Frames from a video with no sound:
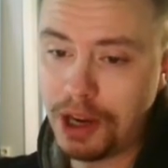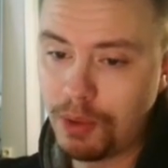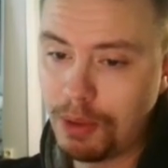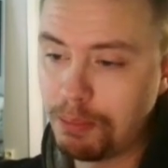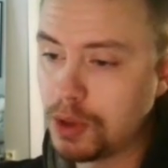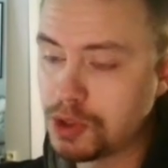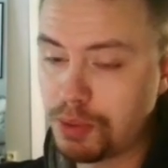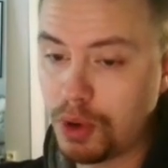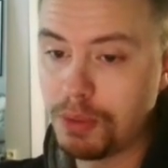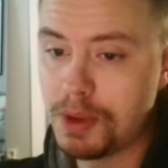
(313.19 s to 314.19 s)
I will most
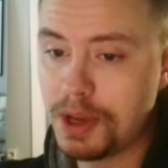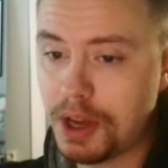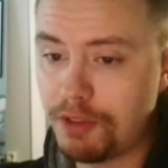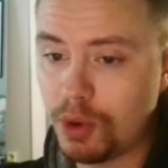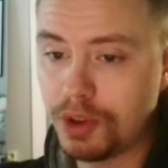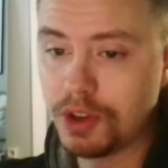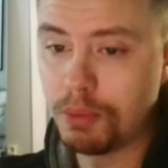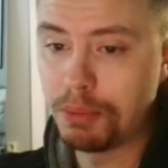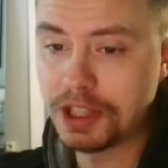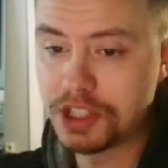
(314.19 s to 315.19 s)
probably avoid the
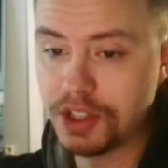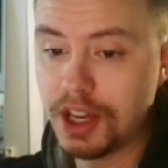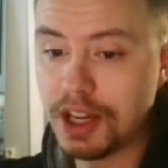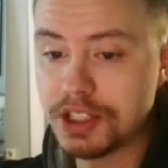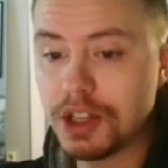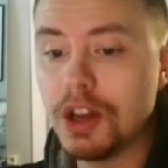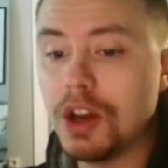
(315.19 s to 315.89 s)
complexity guys.